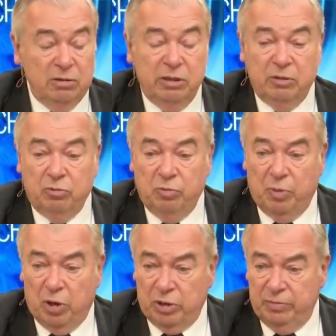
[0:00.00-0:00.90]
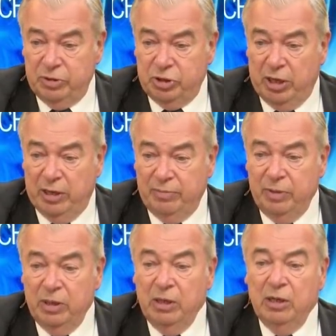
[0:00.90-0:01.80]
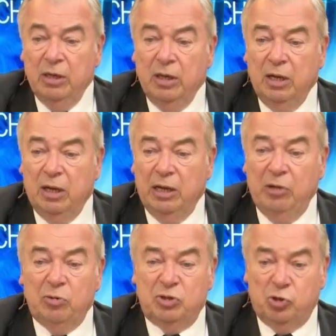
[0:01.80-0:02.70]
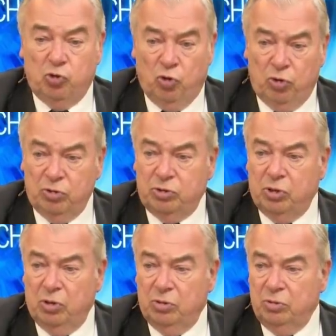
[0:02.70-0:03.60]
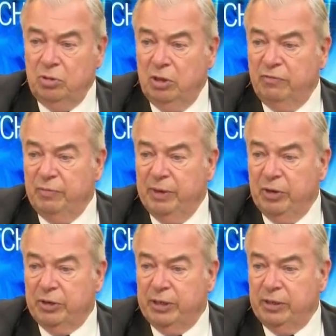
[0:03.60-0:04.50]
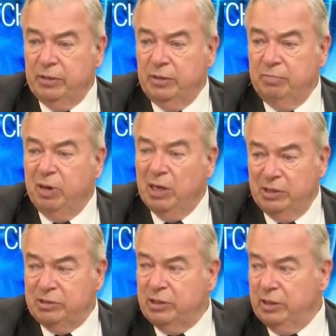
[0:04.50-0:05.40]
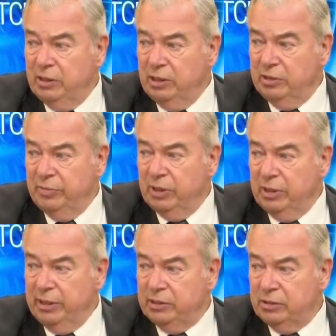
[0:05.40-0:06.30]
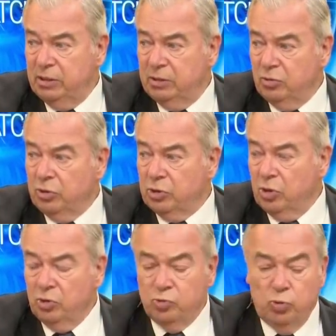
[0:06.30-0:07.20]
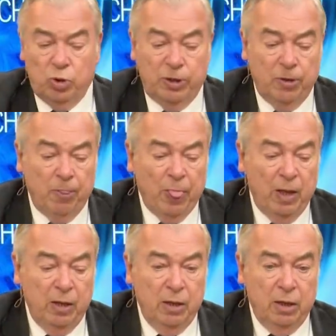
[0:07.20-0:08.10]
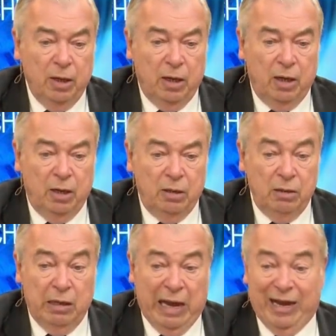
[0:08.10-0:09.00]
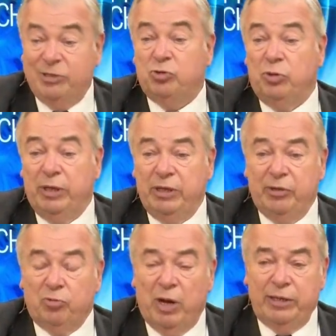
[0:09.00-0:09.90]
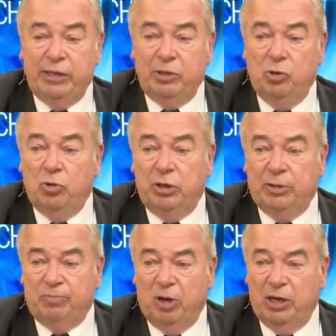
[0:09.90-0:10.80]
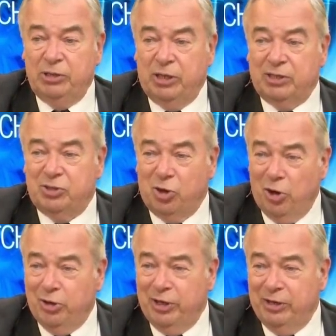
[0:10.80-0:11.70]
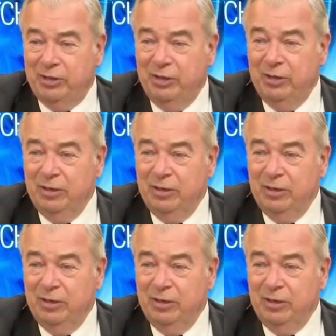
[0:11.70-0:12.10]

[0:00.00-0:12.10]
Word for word: did a remarkable job. Uh, he was the cornerstone of American policy in the Middle East during the Cold War. Uh, actually, the Iranian nuclear project started